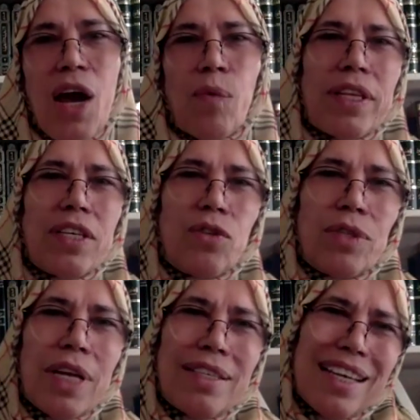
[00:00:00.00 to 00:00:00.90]
when the
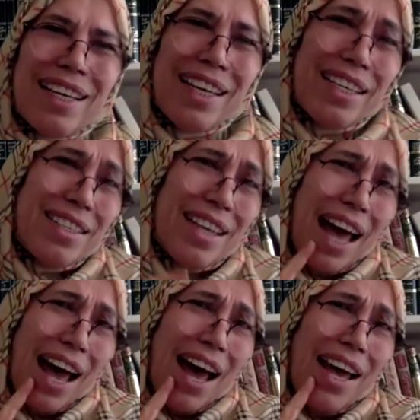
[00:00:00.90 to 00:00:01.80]
students say is it
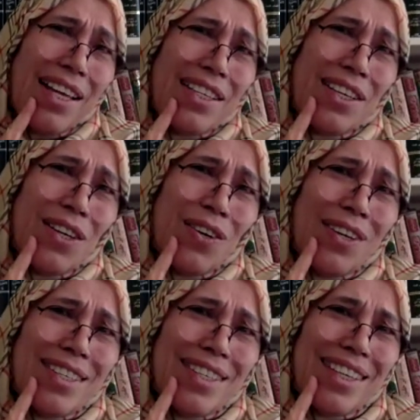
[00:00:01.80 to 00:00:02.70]
ayatul
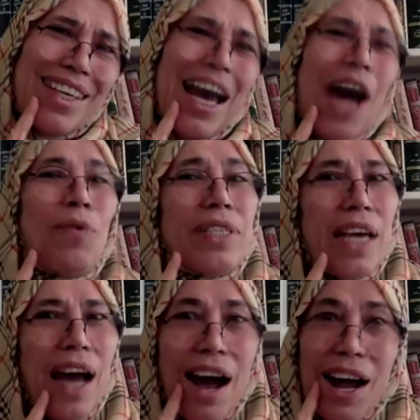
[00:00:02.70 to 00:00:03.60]
kursi i will
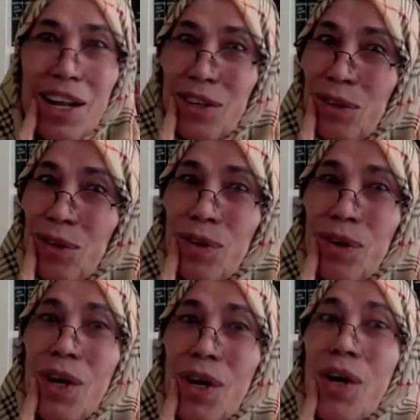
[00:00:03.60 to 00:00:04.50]
say are you